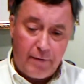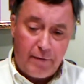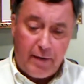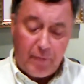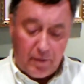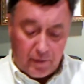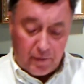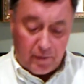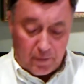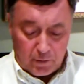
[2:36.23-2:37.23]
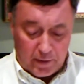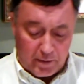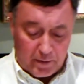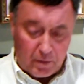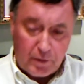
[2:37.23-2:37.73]
I've been involved with
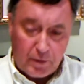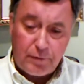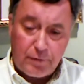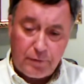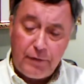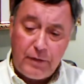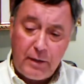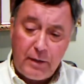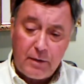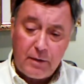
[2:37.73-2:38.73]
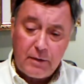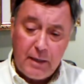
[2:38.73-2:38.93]
Arabian horses for 50 years.